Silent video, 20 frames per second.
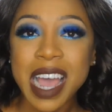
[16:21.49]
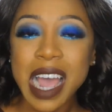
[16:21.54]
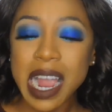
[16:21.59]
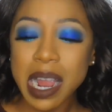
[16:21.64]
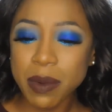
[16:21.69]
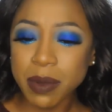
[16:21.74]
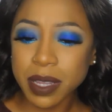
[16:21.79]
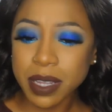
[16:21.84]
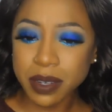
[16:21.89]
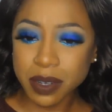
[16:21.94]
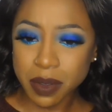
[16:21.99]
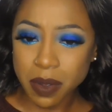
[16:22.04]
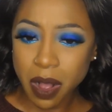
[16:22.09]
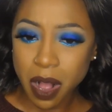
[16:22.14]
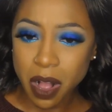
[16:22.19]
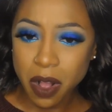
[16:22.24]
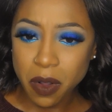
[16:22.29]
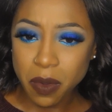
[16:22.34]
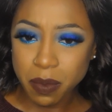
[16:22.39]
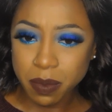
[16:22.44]
I really do
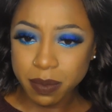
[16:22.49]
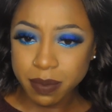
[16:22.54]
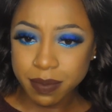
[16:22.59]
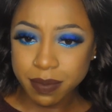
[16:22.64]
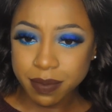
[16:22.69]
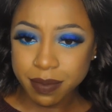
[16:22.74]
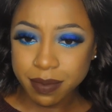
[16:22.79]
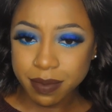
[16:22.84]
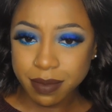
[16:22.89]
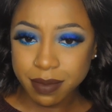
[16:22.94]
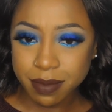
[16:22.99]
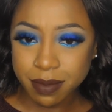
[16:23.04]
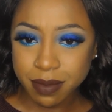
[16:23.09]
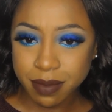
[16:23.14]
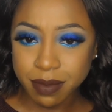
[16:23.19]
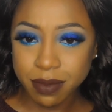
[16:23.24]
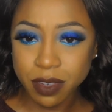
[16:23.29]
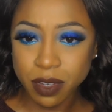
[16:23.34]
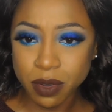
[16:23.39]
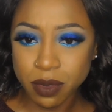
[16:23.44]
hope
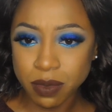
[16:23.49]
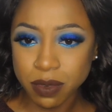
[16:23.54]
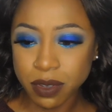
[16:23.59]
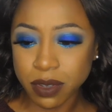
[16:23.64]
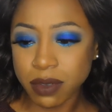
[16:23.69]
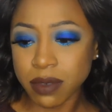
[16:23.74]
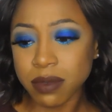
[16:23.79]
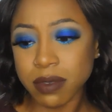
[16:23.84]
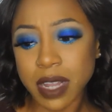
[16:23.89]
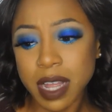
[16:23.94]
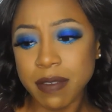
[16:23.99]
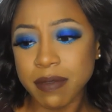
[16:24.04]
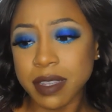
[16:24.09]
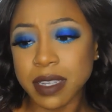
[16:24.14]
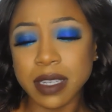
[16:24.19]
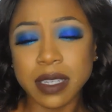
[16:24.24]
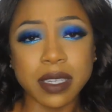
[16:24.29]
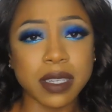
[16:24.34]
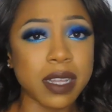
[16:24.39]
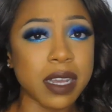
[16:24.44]
you love
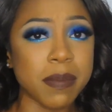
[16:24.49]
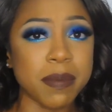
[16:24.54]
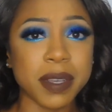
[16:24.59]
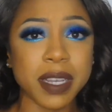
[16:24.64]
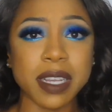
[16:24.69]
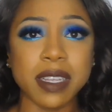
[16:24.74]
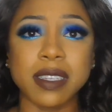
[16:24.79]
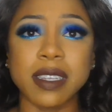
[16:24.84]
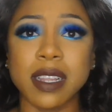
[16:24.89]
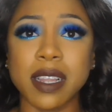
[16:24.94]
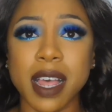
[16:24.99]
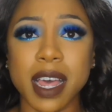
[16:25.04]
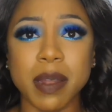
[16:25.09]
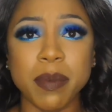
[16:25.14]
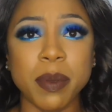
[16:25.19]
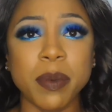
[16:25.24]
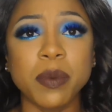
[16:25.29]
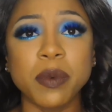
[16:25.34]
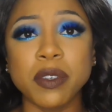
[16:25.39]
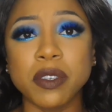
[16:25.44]
this look, because a lot
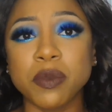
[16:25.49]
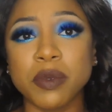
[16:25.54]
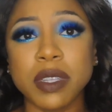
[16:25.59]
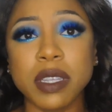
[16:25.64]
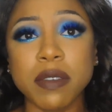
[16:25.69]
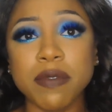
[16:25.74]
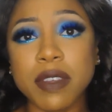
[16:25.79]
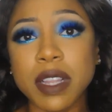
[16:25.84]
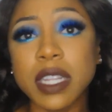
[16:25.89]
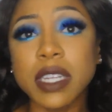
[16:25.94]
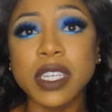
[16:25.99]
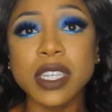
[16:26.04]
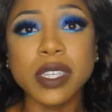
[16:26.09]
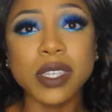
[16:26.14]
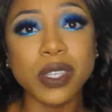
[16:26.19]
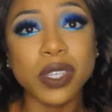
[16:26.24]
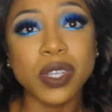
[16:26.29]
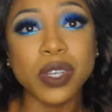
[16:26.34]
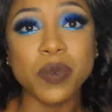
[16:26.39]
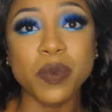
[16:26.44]
of people was really feeling
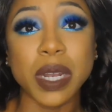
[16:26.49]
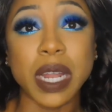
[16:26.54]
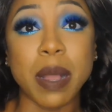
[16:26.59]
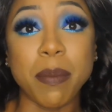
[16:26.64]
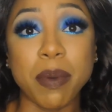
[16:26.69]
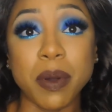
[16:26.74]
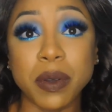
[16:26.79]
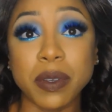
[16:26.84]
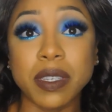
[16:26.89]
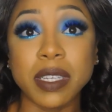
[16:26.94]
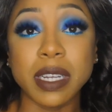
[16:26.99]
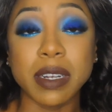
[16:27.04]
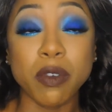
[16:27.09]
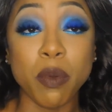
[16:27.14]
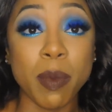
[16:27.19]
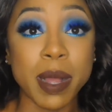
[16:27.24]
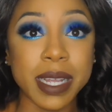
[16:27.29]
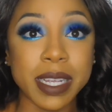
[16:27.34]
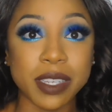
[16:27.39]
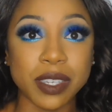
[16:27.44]
this look when I posted it
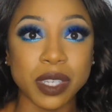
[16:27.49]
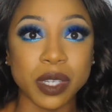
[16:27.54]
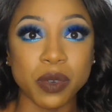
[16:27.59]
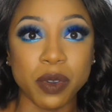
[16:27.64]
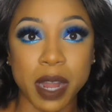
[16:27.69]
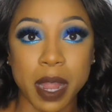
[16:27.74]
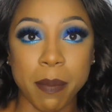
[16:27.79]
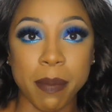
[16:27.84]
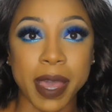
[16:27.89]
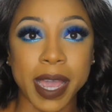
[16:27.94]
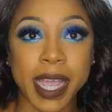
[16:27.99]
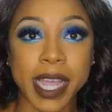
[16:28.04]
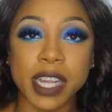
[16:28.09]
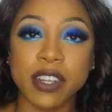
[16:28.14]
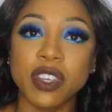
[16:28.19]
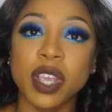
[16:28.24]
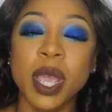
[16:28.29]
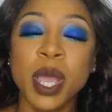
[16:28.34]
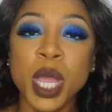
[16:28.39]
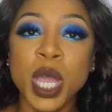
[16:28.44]
on my Instagram
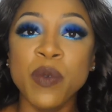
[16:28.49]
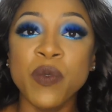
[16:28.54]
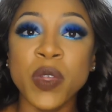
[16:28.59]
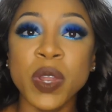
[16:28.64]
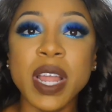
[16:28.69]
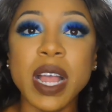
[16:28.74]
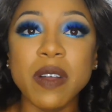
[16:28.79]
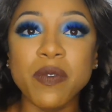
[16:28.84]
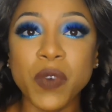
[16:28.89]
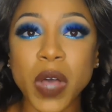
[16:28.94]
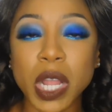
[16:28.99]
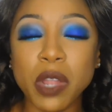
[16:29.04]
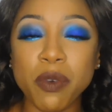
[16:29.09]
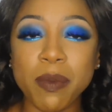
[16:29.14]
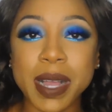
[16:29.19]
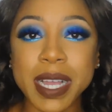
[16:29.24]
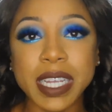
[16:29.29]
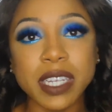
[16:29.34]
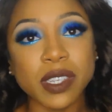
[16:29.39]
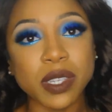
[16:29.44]
page. If you're not following
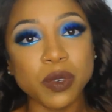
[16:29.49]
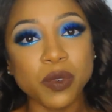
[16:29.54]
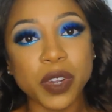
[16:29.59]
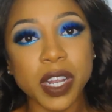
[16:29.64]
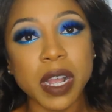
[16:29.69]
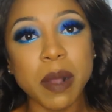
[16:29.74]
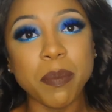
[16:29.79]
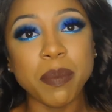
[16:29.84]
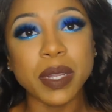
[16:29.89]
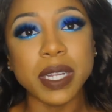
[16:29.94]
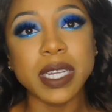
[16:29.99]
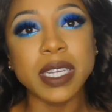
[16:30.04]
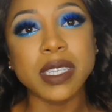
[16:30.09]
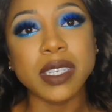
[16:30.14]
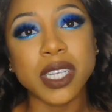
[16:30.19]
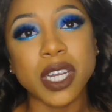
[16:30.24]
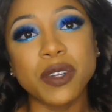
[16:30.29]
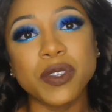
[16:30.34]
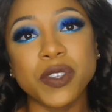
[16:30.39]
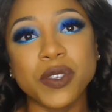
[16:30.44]
my Instagram,
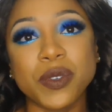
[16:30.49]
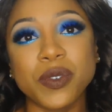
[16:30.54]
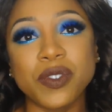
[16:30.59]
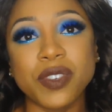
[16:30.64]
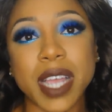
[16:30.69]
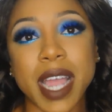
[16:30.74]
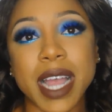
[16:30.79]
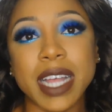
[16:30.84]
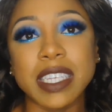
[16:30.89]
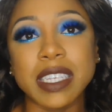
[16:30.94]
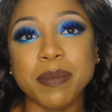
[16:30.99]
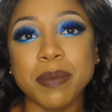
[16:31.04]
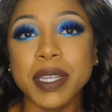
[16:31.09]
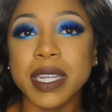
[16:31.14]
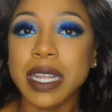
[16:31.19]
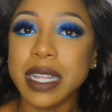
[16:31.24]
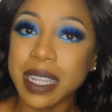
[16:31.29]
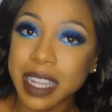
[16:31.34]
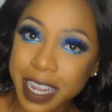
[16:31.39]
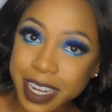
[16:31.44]
please go to Jasmyne
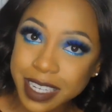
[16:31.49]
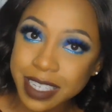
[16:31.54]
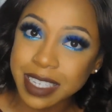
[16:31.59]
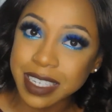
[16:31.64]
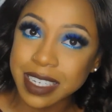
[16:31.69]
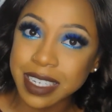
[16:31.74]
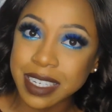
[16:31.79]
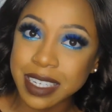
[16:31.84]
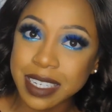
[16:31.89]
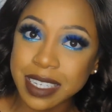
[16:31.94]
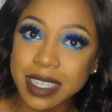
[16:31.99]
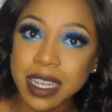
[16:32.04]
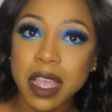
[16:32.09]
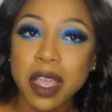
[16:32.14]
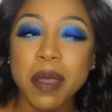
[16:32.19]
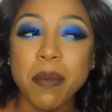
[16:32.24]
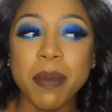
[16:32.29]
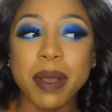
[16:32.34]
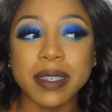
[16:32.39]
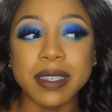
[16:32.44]
Alexis.
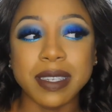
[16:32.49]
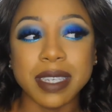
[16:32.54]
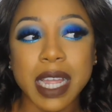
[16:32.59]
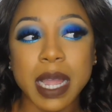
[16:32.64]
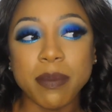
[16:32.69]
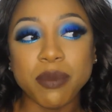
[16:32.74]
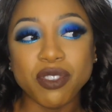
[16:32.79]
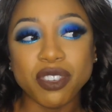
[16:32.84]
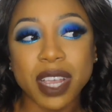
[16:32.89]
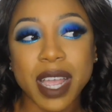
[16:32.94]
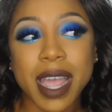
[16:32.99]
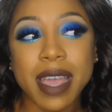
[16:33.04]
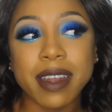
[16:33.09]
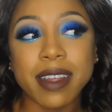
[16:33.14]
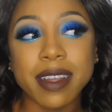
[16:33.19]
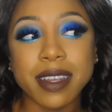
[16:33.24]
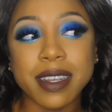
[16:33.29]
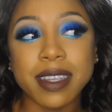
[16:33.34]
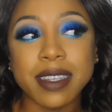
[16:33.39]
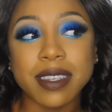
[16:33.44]
My
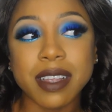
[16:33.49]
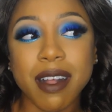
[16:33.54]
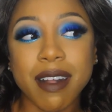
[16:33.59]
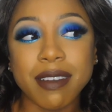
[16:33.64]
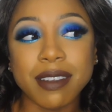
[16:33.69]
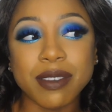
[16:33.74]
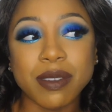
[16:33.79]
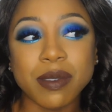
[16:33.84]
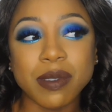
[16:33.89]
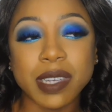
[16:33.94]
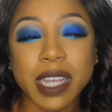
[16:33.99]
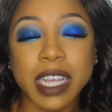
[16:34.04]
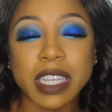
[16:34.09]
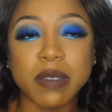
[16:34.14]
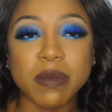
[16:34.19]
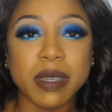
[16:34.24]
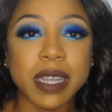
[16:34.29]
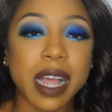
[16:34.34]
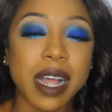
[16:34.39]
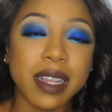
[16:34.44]
Snapchat is also
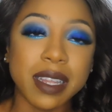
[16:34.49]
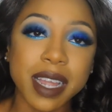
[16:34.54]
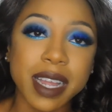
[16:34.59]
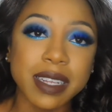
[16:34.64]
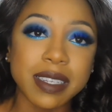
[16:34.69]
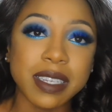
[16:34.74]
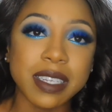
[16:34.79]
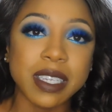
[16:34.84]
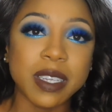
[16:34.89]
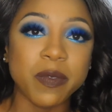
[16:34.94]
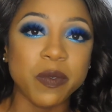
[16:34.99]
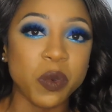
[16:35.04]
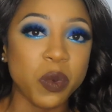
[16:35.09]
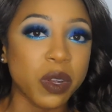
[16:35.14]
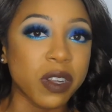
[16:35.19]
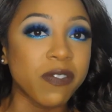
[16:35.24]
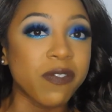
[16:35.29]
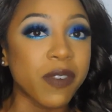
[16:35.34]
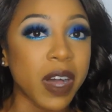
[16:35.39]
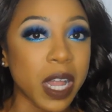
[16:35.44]
Jasmyne.Alexis if you
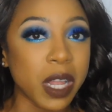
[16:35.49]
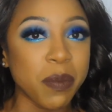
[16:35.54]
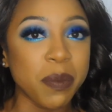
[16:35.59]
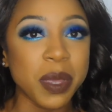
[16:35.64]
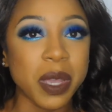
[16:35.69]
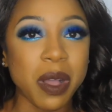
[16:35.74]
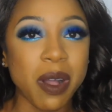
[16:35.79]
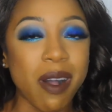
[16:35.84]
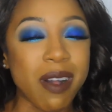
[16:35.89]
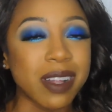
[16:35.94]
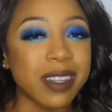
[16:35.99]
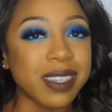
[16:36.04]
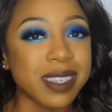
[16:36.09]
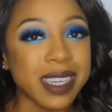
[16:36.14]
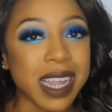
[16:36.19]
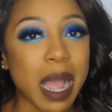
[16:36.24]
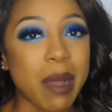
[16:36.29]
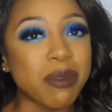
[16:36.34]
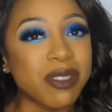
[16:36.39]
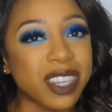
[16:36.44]
want to follow me on
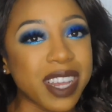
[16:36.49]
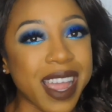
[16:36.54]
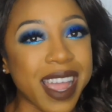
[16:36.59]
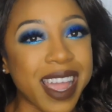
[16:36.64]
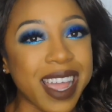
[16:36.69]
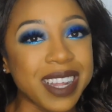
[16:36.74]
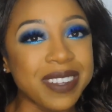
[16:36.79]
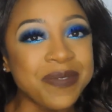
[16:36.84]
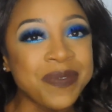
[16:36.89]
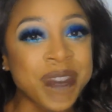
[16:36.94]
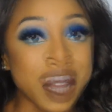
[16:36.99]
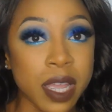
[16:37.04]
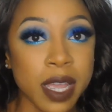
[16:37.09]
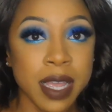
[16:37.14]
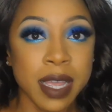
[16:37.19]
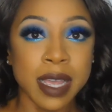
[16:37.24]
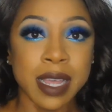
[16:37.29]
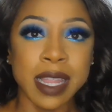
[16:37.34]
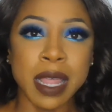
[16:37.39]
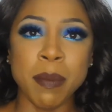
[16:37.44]
Snapchat.
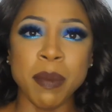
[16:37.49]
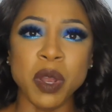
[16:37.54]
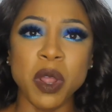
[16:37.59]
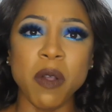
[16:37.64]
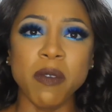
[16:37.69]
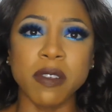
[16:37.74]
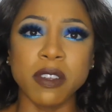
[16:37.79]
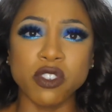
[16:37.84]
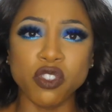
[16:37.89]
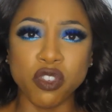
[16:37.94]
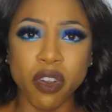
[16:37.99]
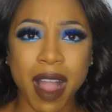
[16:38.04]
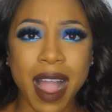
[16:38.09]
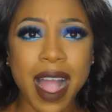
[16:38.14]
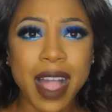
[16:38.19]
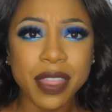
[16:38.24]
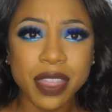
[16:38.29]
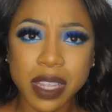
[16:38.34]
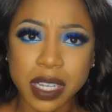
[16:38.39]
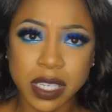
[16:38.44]
Let me know if you
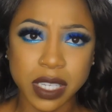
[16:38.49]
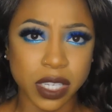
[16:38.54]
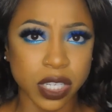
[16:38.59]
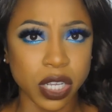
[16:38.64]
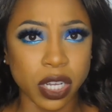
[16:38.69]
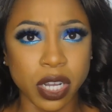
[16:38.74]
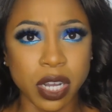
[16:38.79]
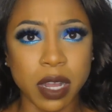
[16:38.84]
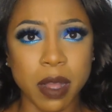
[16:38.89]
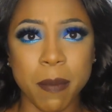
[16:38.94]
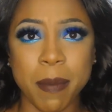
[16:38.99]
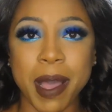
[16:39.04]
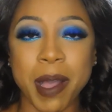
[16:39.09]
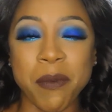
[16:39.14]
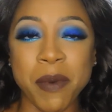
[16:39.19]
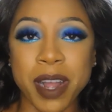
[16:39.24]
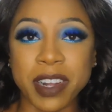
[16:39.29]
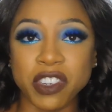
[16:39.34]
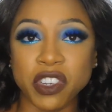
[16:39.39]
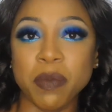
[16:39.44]
tried this look by
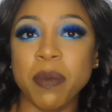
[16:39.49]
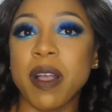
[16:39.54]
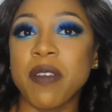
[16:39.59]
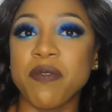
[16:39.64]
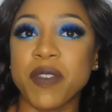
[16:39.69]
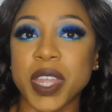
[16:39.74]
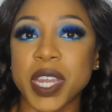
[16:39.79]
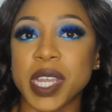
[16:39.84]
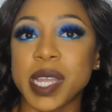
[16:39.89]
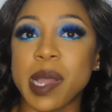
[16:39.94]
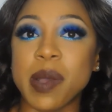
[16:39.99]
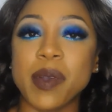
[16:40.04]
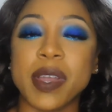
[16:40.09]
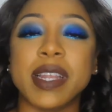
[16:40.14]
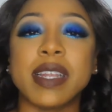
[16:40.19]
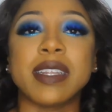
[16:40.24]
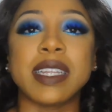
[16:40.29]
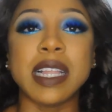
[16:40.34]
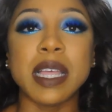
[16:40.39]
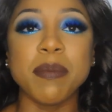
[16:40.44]
watching my video,
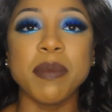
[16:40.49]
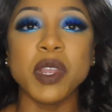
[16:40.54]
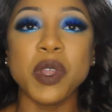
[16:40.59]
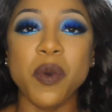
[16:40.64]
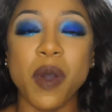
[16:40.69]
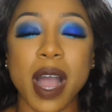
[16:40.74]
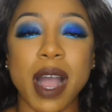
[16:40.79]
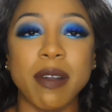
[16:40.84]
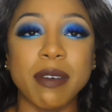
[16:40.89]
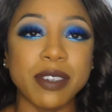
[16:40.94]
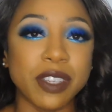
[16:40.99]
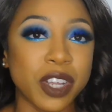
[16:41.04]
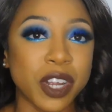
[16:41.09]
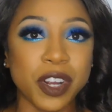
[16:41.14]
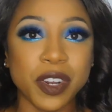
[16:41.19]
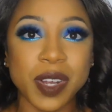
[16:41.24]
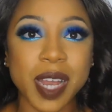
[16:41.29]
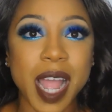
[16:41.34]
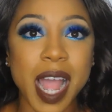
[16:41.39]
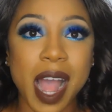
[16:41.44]
and let me know how it
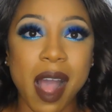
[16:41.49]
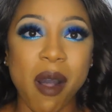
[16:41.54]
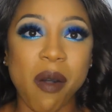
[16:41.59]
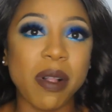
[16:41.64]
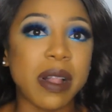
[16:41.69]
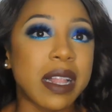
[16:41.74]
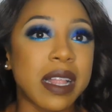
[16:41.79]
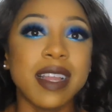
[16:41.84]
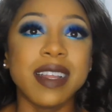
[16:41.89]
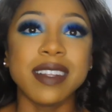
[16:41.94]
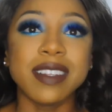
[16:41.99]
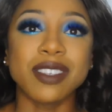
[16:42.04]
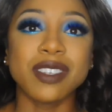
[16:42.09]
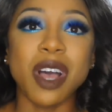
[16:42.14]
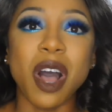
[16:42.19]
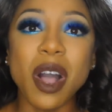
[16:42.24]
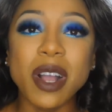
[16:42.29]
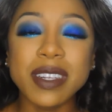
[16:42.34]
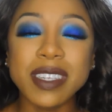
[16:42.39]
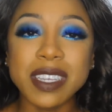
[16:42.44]
turned out.
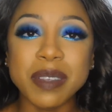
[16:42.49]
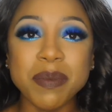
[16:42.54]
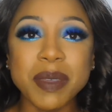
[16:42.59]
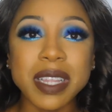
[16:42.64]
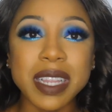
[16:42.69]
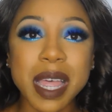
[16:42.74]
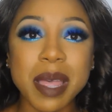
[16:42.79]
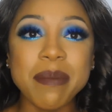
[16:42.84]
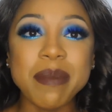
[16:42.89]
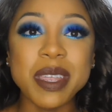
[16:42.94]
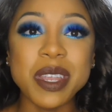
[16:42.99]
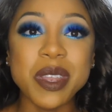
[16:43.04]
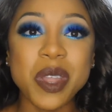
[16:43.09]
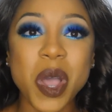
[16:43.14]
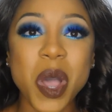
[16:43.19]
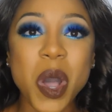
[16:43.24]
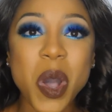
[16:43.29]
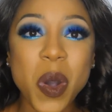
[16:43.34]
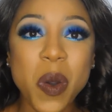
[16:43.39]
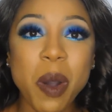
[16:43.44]
Talk to me, let me
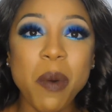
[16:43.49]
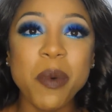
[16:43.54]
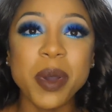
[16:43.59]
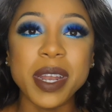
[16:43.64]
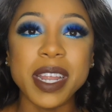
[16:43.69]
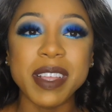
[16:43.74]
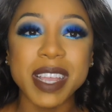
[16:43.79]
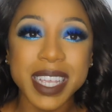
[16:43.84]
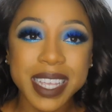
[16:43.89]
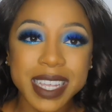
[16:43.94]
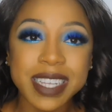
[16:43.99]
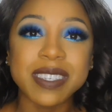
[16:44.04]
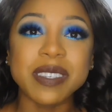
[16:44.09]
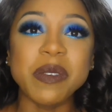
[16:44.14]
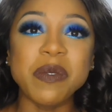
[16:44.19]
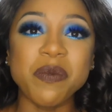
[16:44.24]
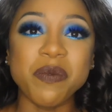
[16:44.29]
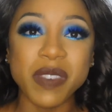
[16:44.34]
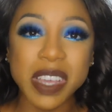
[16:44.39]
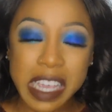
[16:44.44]
know. I want to get
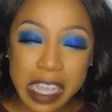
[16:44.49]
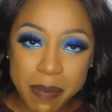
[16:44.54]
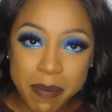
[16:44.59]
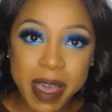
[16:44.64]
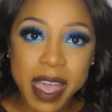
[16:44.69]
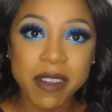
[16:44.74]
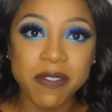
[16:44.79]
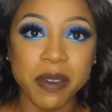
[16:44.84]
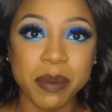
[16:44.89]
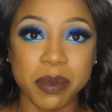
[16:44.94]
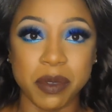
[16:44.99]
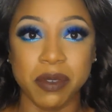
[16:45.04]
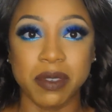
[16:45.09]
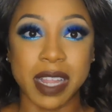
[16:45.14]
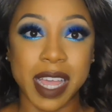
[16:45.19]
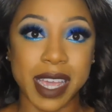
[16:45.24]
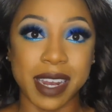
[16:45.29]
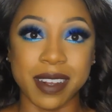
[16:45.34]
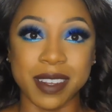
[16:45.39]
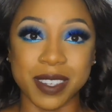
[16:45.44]
some feedback from you
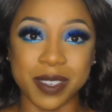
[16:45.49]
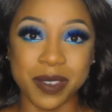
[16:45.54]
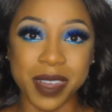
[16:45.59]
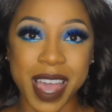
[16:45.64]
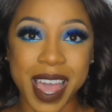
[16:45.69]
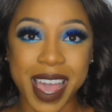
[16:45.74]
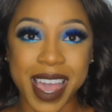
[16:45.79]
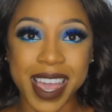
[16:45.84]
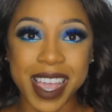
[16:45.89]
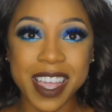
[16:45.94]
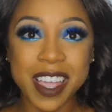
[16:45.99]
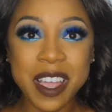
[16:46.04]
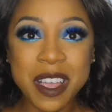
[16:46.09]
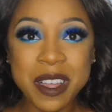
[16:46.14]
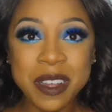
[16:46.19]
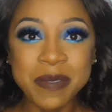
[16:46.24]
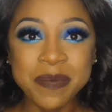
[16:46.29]
ladies, okay?